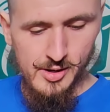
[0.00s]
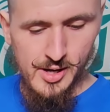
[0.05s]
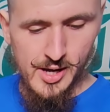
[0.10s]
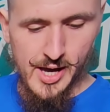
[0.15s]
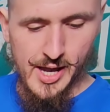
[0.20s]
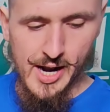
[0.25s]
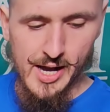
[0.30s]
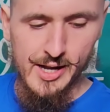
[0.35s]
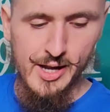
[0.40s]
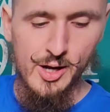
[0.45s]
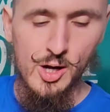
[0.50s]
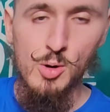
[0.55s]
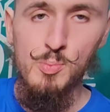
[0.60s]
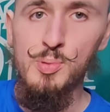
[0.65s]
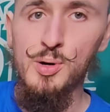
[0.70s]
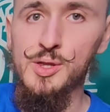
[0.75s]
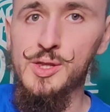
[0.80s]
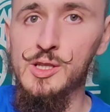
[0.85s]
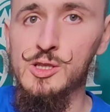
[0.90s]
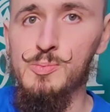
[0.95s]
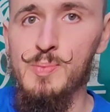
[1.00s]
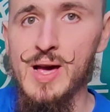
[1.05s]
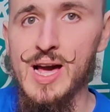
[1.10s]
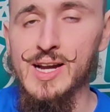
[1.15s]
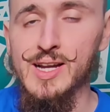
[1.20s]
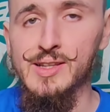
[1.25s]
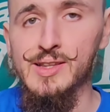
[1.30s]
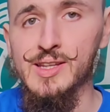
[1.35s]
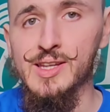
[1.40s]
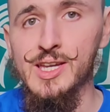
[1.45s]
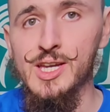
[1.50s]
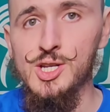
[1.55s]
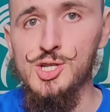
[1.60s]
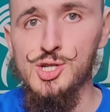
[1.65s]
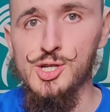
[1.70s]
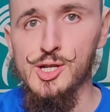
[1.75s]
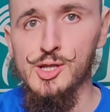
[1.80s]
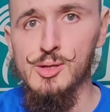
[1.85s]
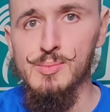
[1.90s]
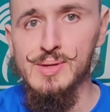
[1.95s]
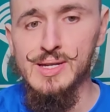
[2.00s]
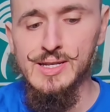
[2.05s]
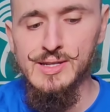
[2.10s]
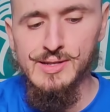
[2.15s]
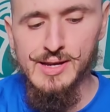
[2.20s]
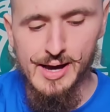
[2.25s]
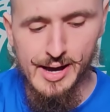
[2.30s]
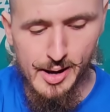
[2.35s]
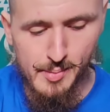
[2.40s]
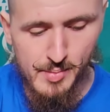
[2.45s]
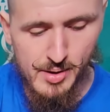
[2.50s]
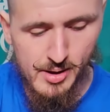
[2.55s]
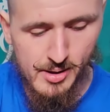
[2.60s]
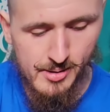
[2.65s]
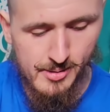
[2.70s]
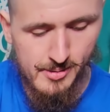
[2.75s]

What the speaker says: I can go put this back in the kitchen in the meantime.